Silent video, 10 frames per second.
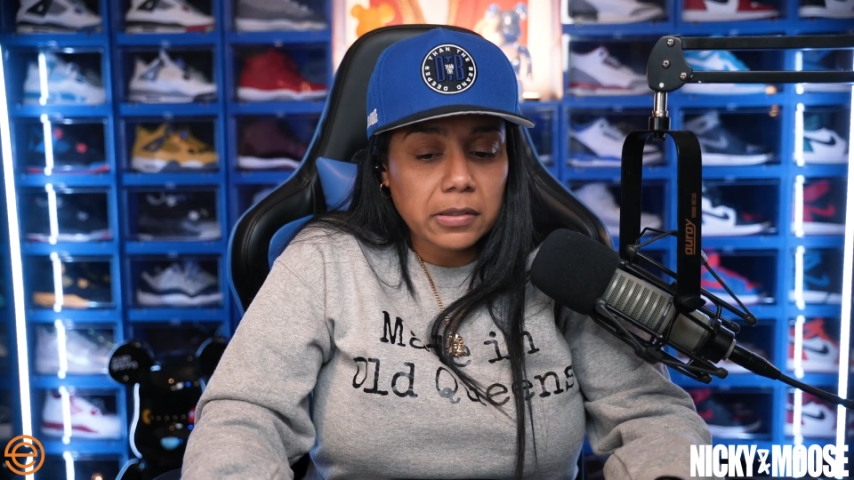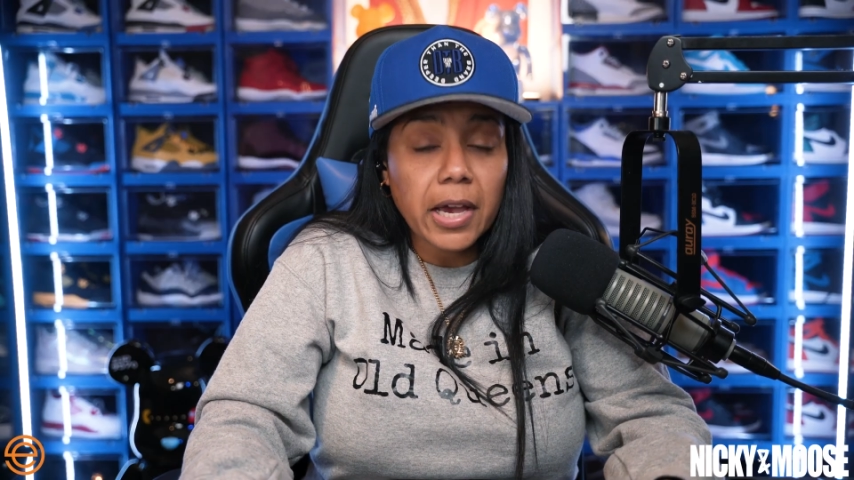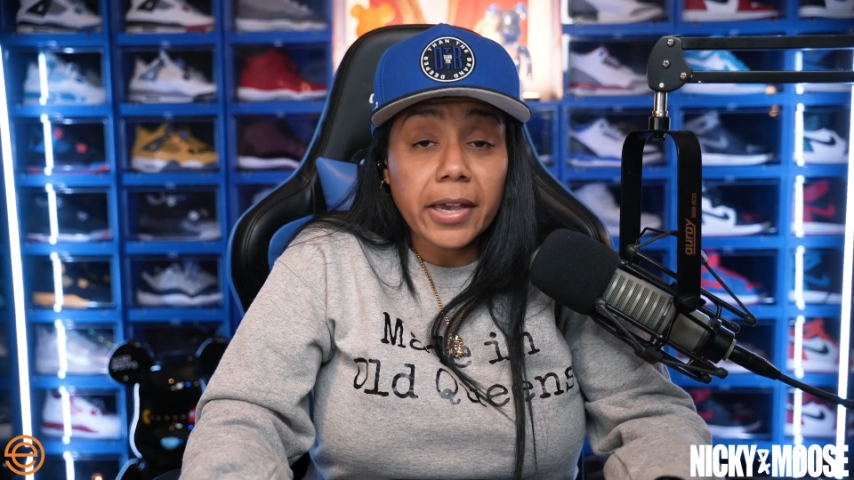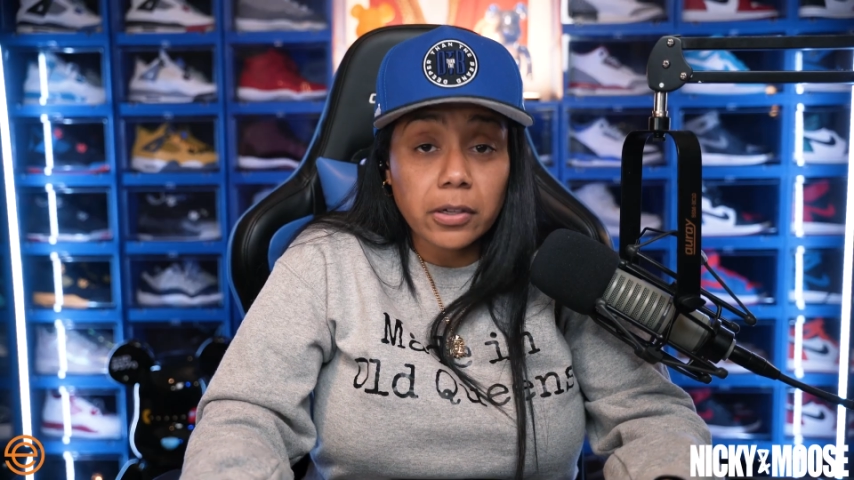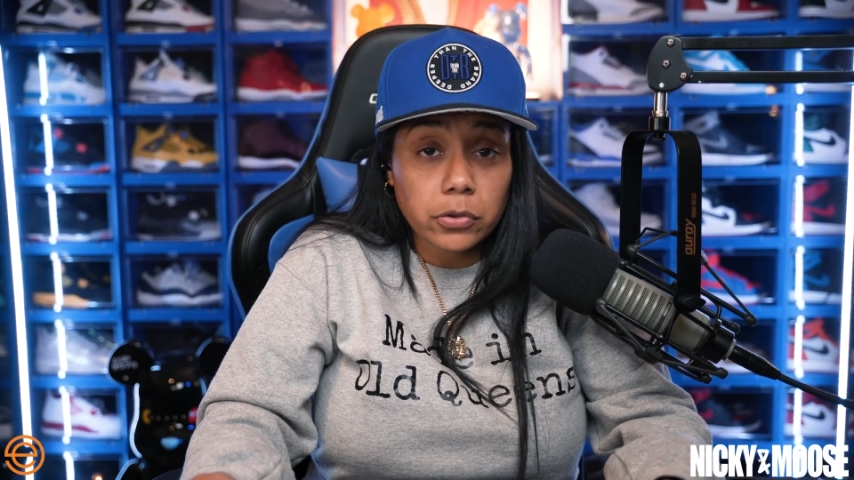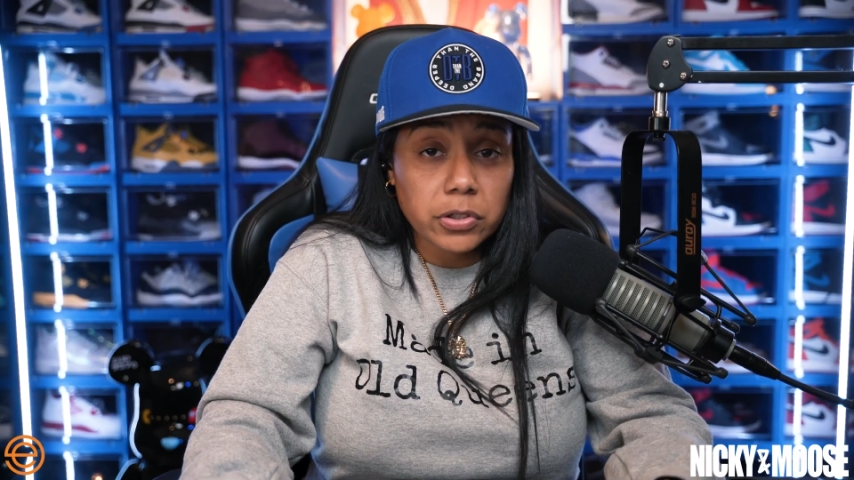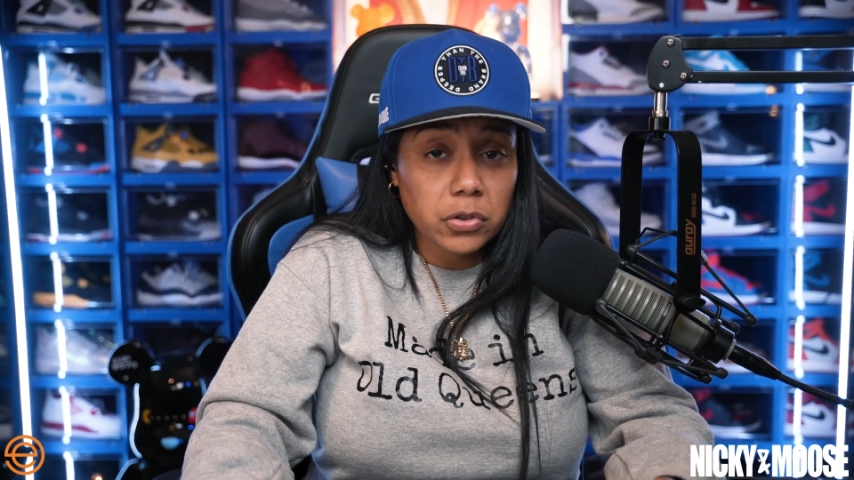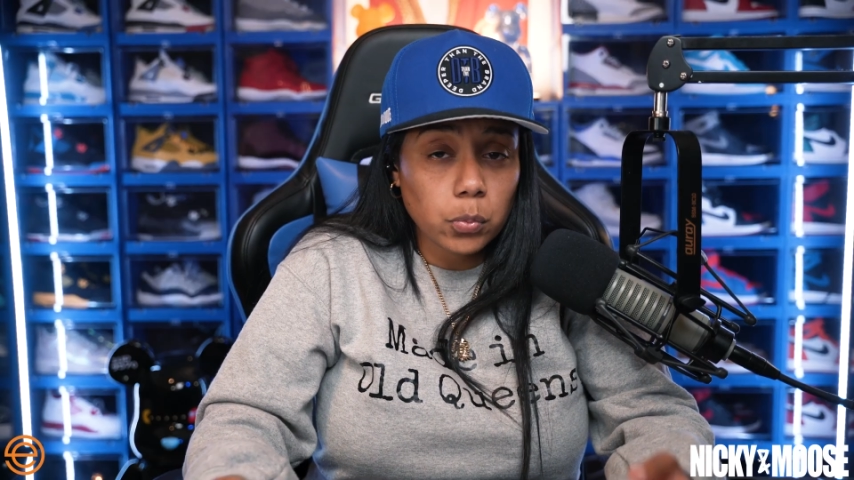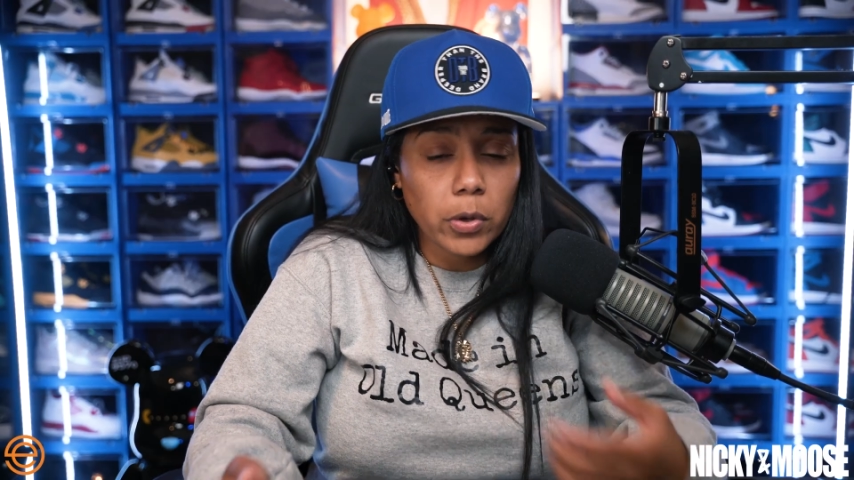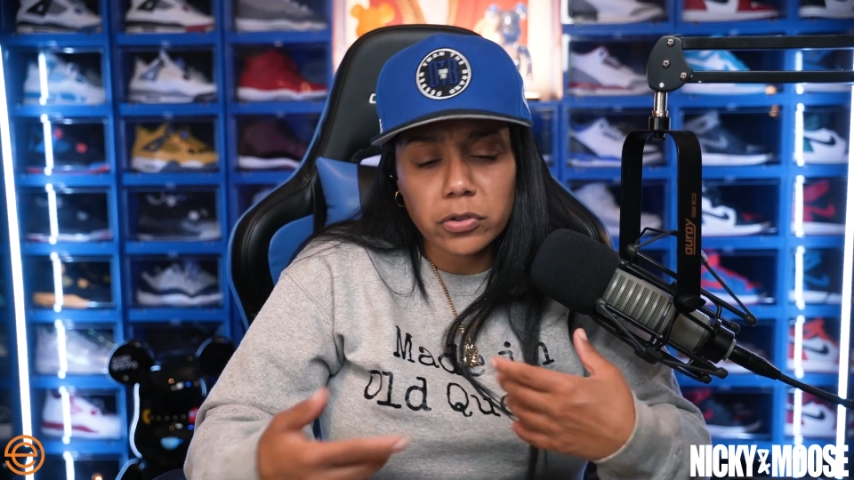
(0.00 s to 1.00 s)
titles
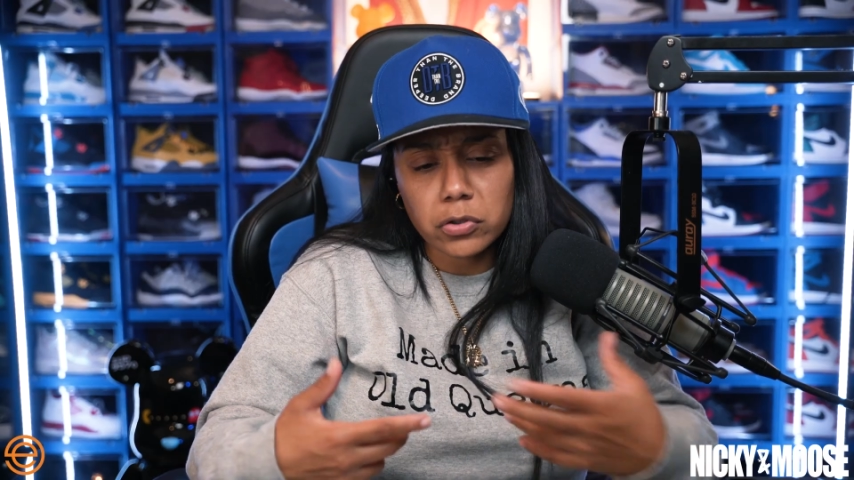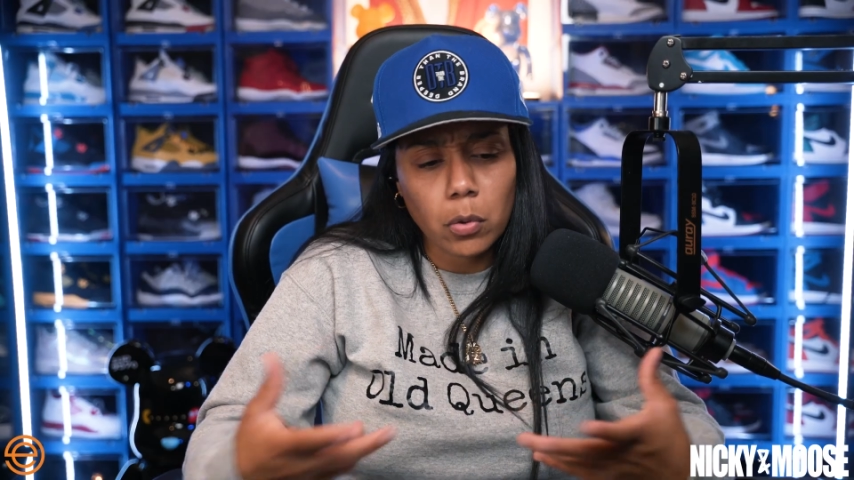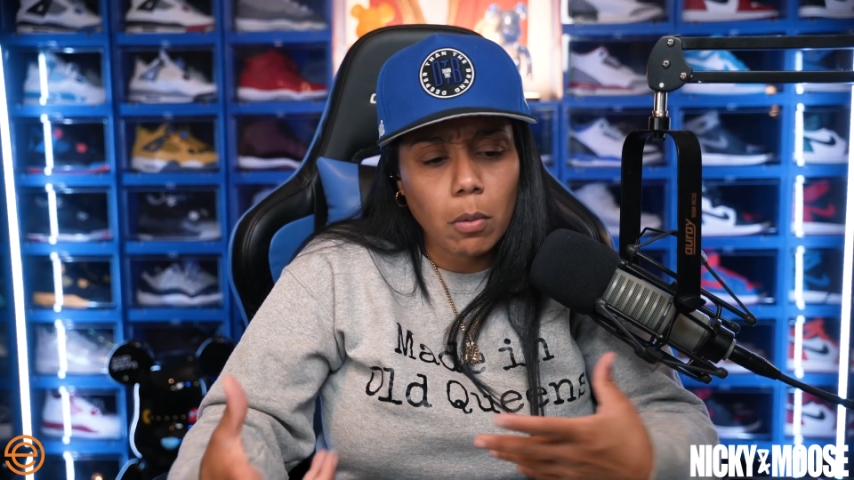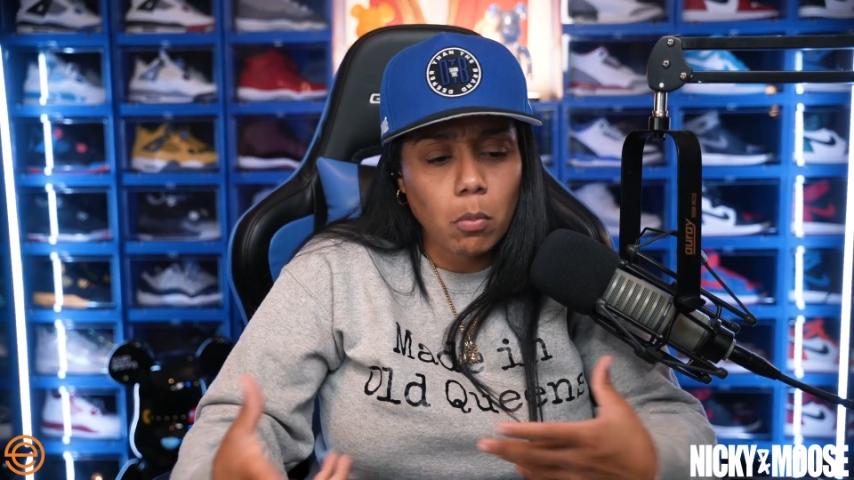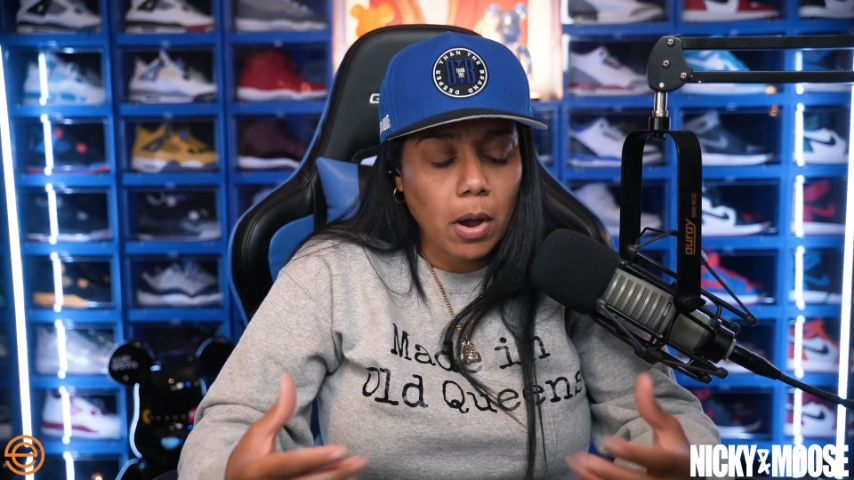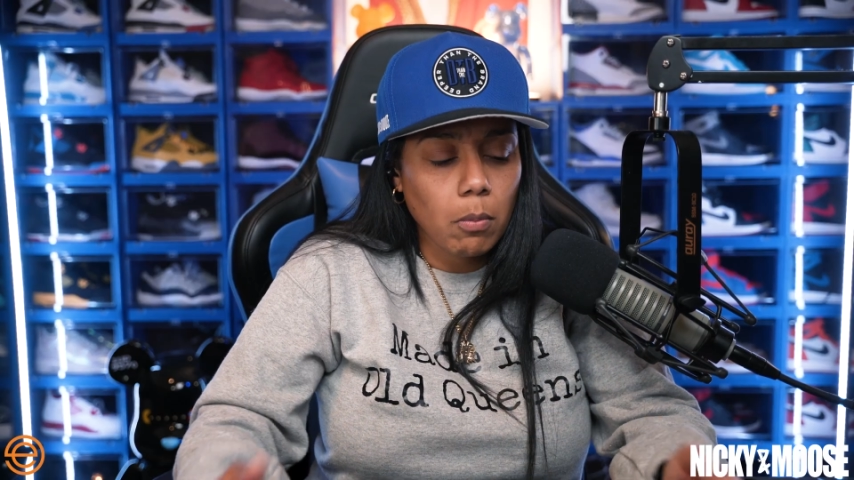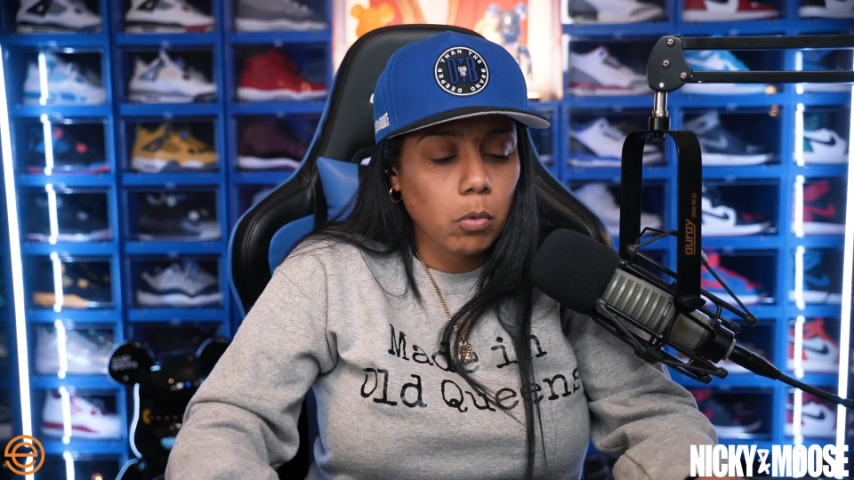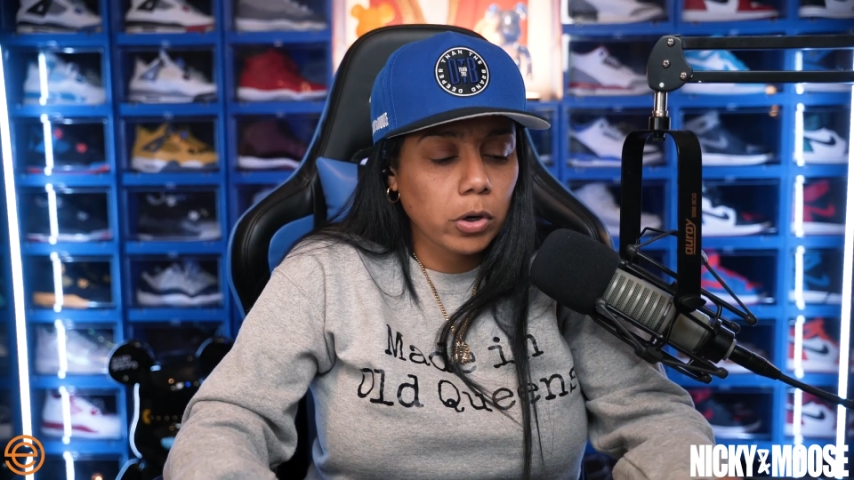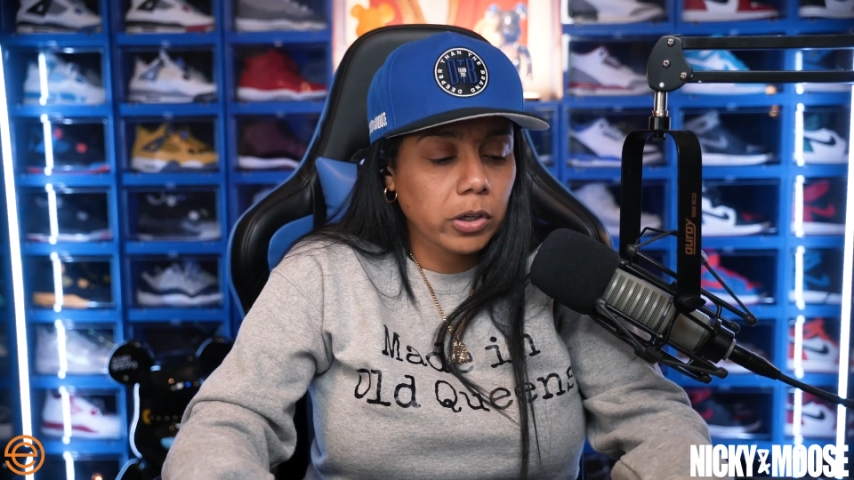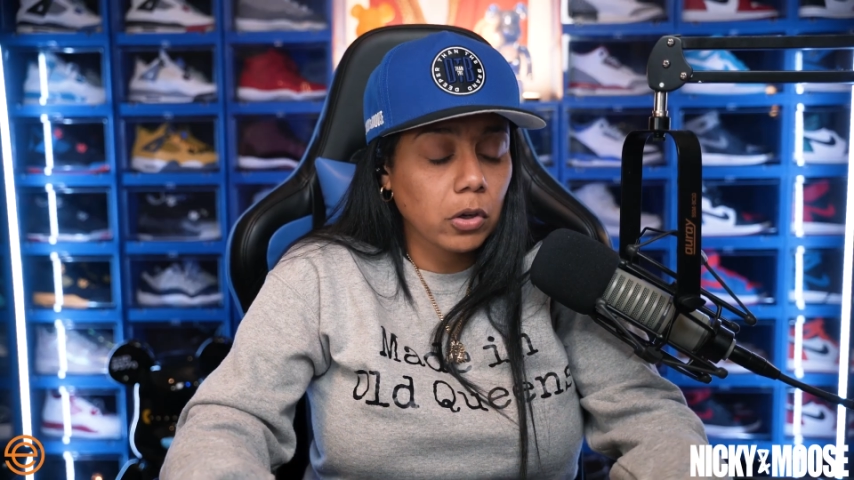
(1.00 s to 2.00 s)
as well. So I'm I'm
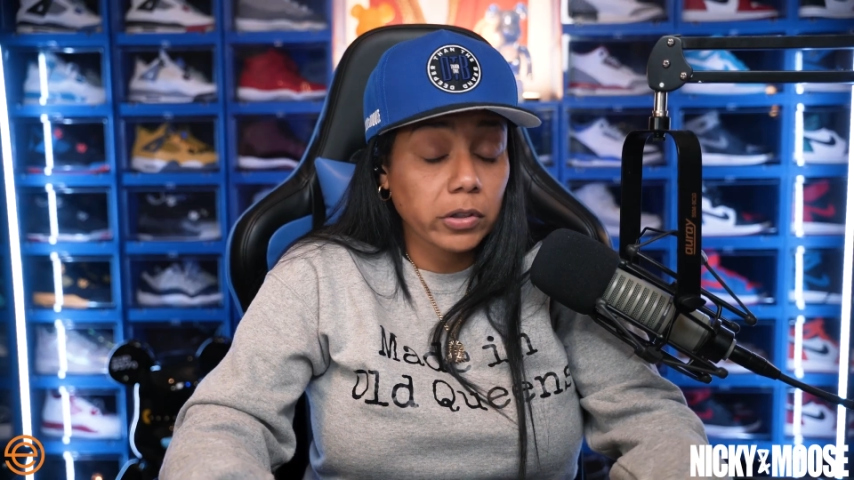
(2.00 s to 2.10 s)
working